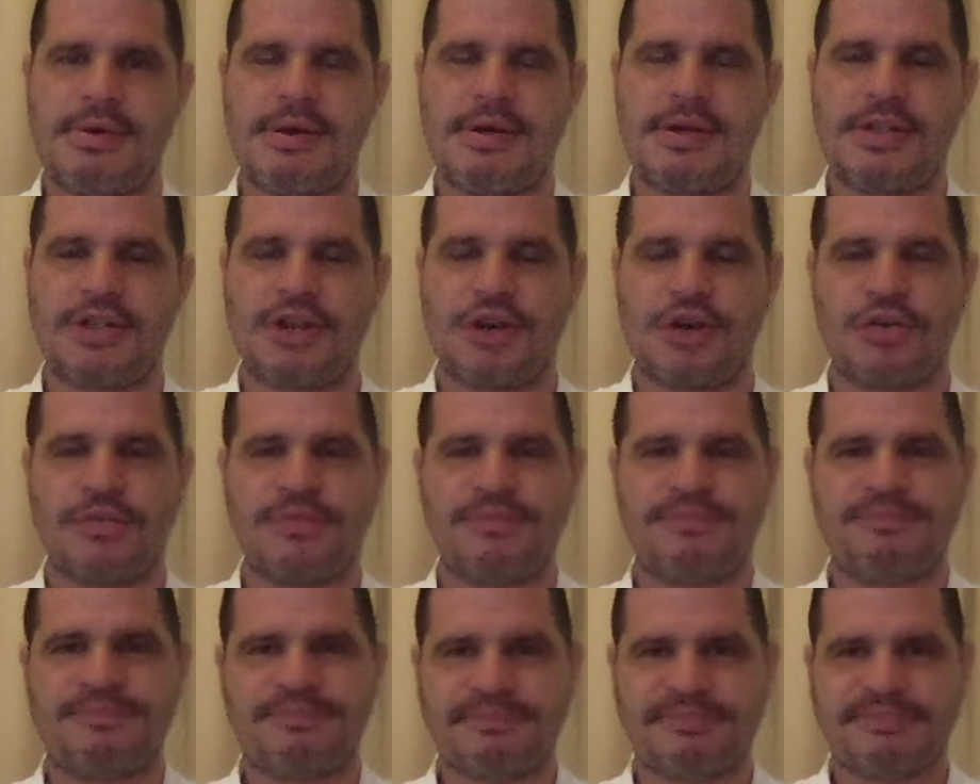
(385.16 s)

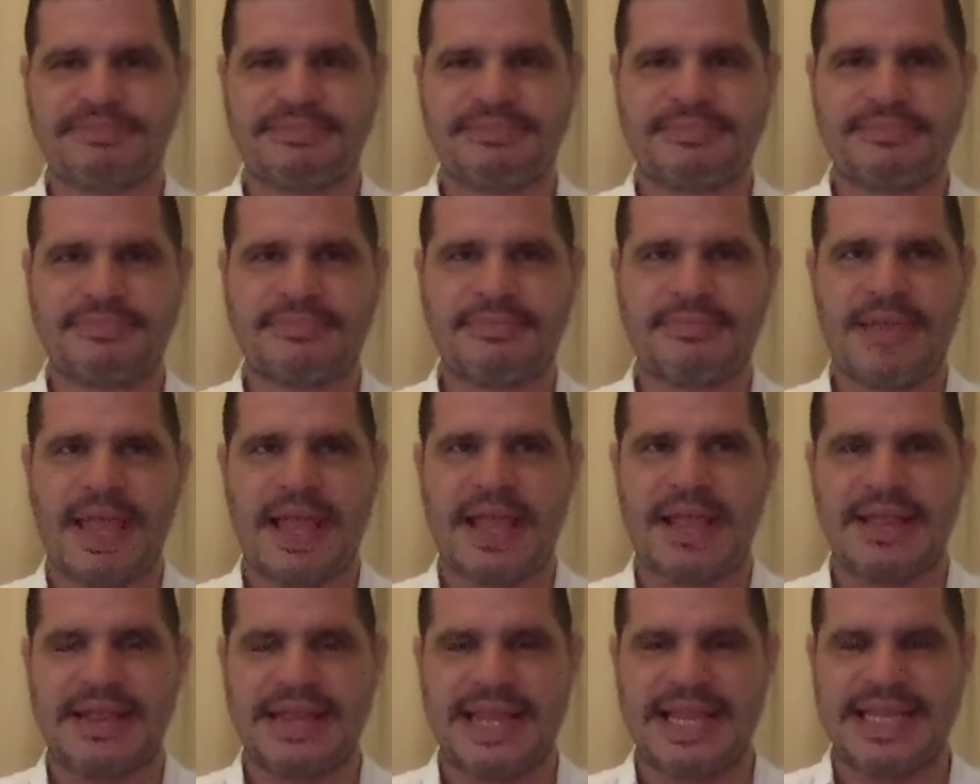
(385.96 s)
So
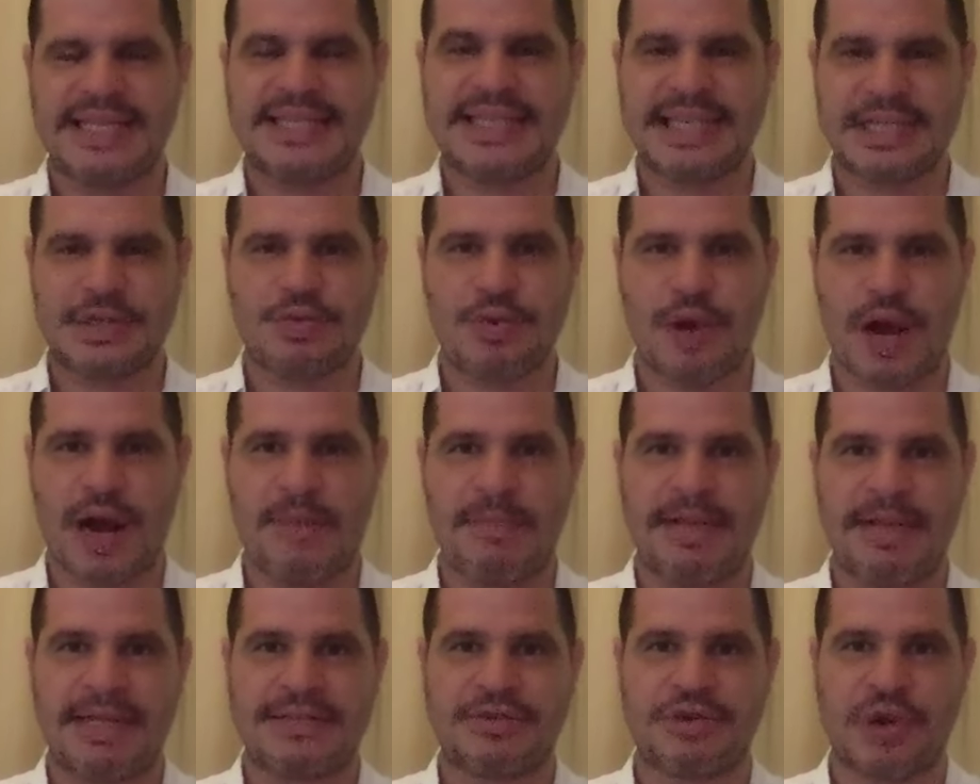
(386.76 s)
this is what
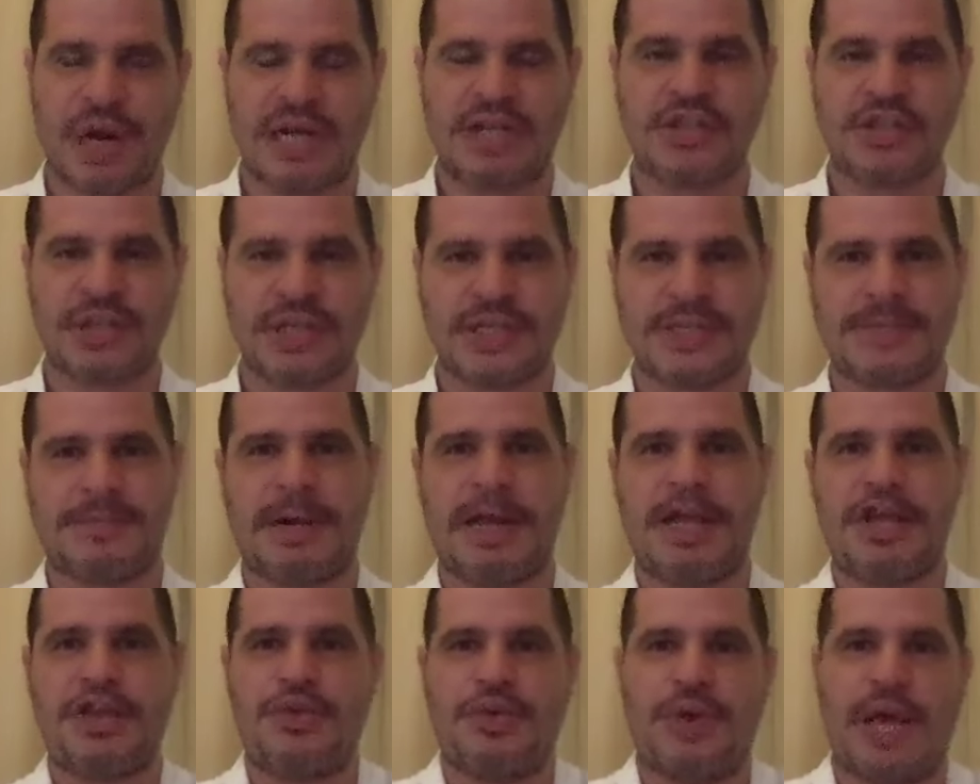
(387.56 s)
I'm trying to
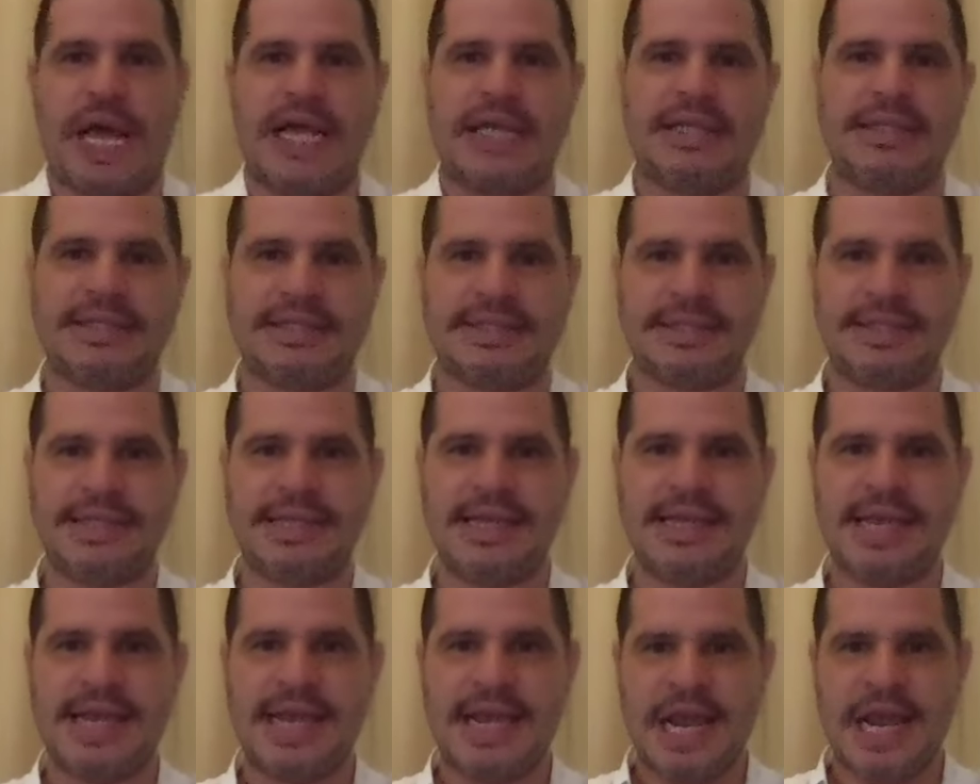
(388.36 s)
explain you guys.
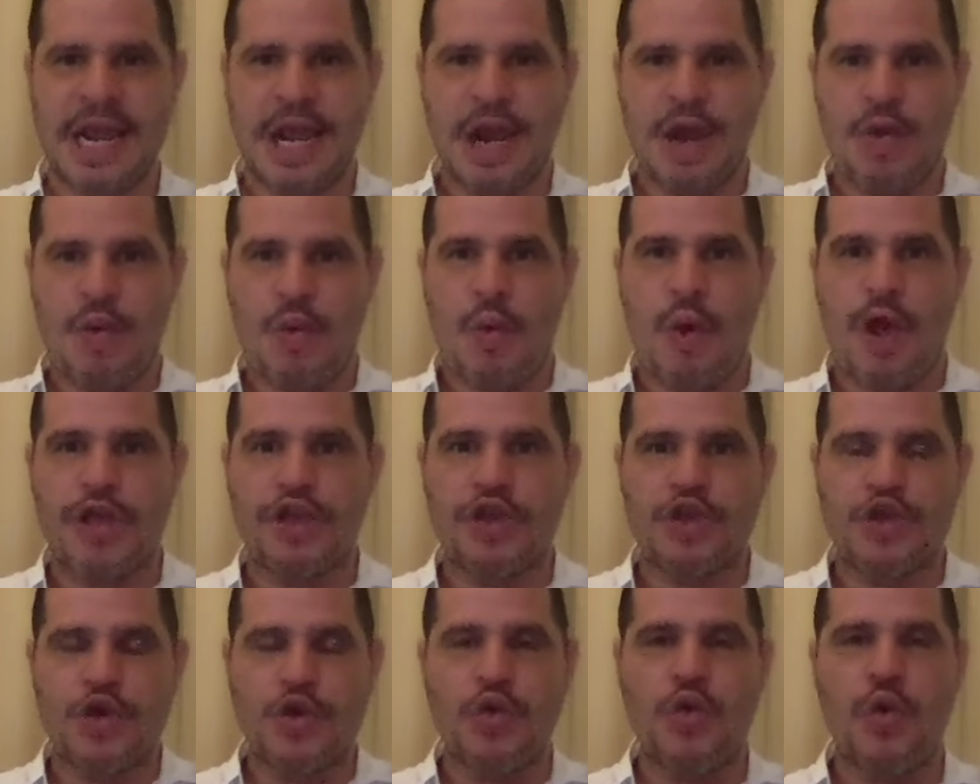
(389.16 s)

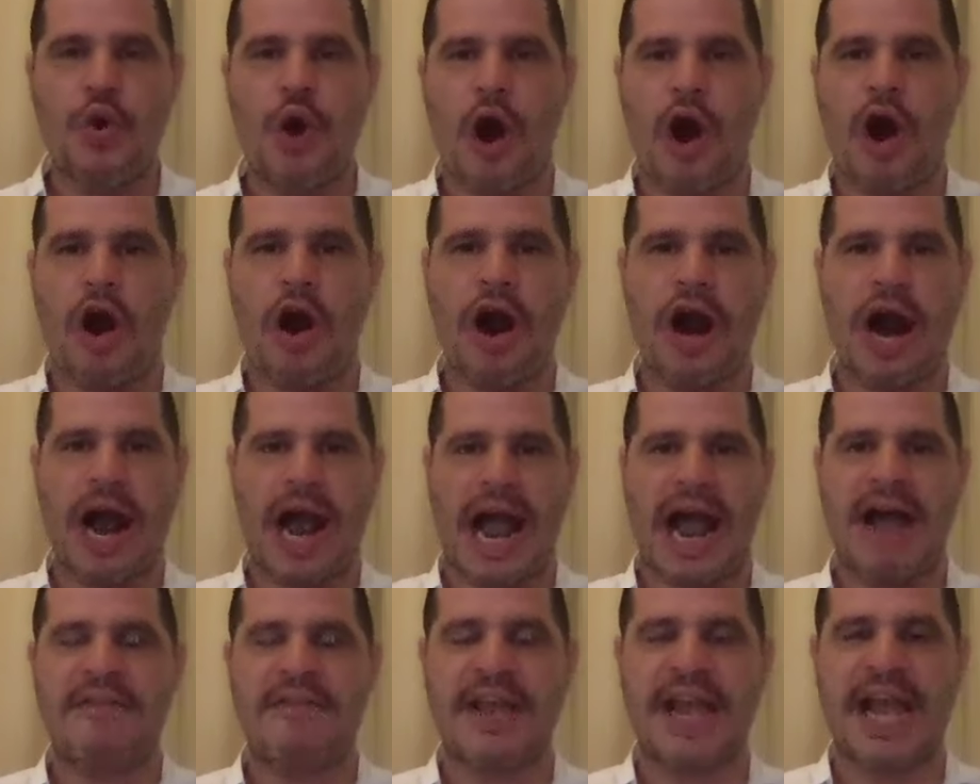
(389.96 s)
When you are
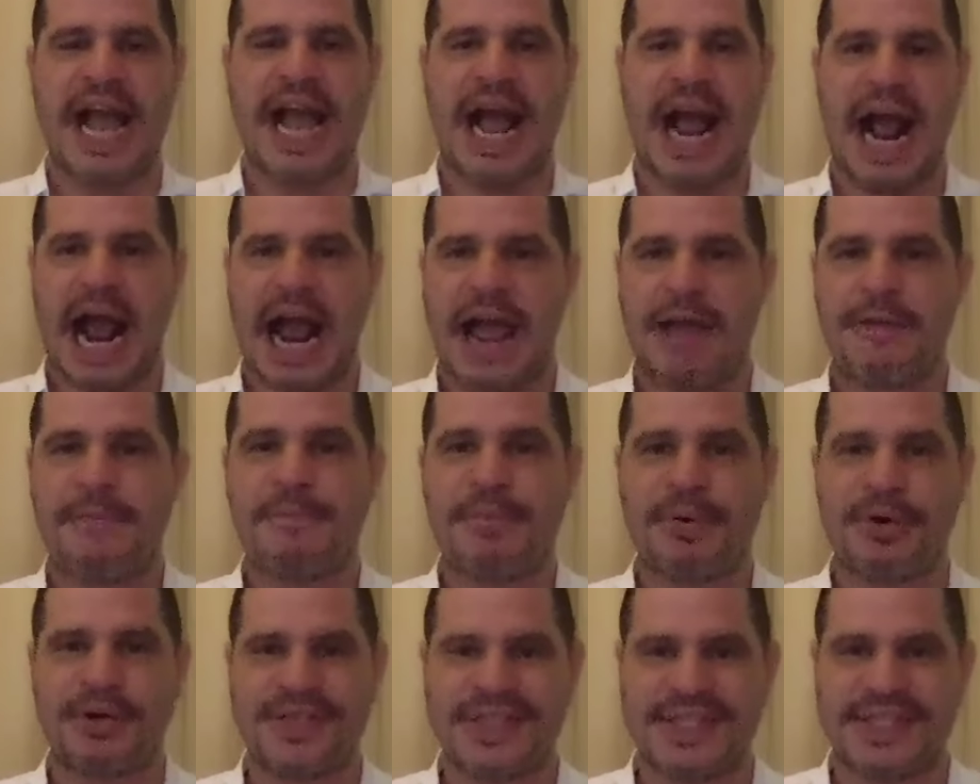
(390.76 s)
having a high
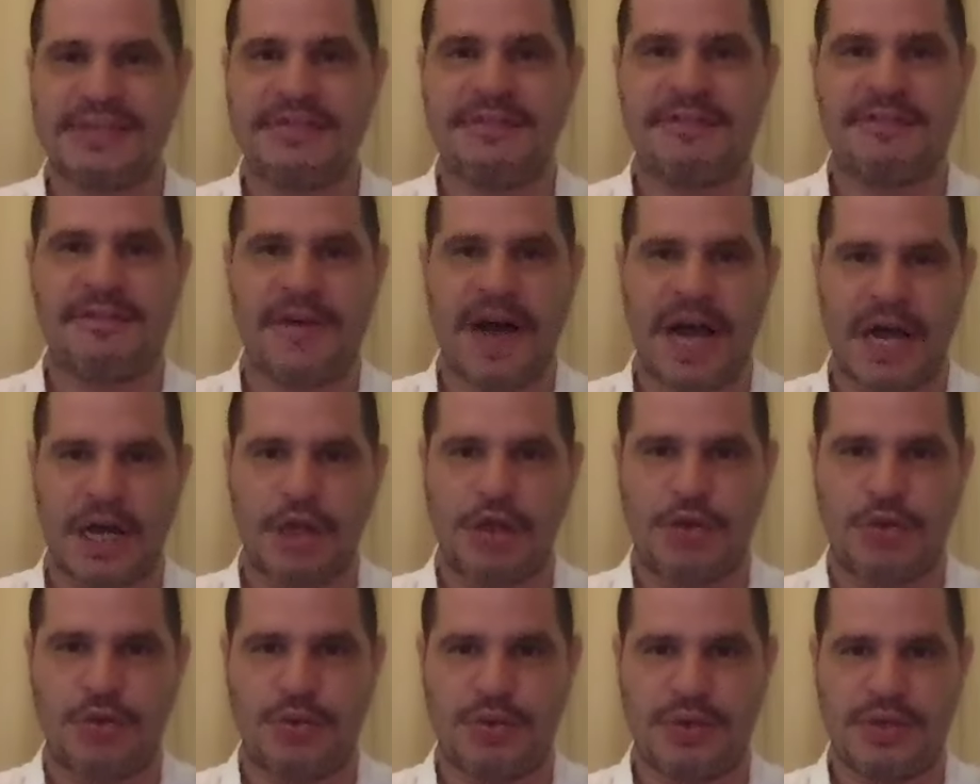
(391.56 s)
perceived
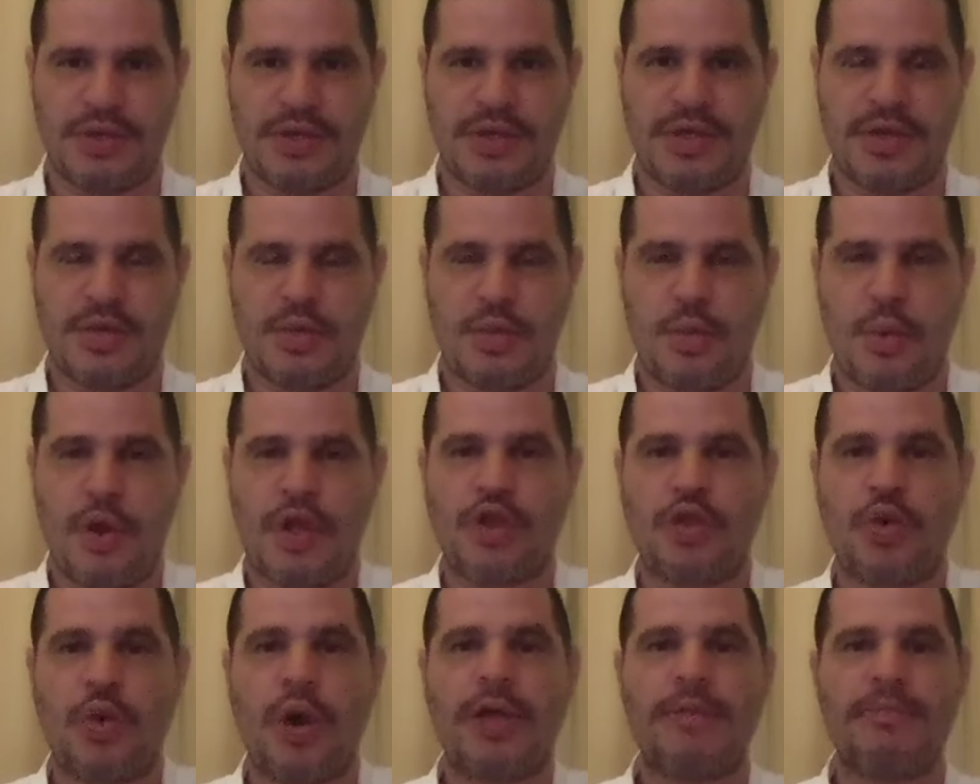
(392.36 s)
value,
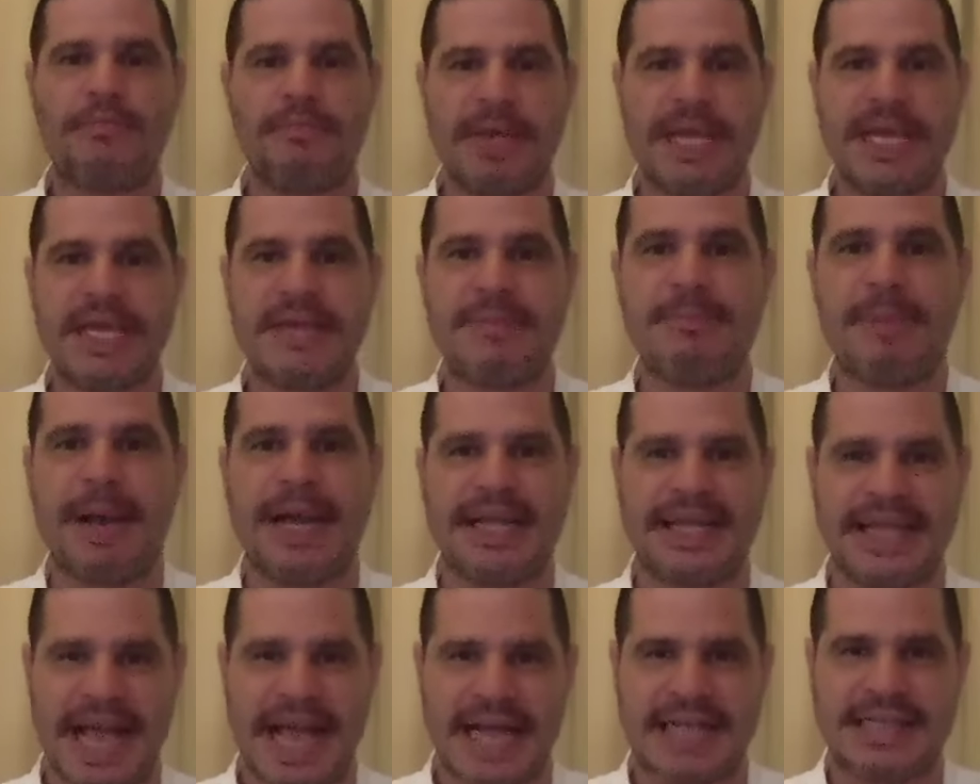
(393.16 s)
what do I mean by
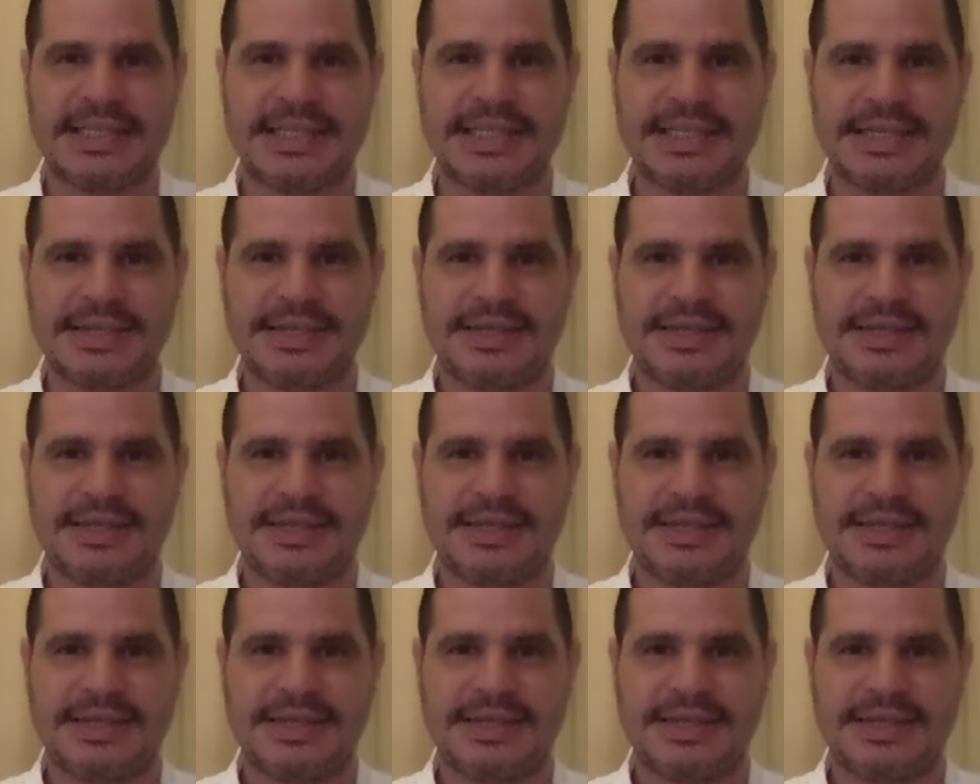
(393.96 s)
that?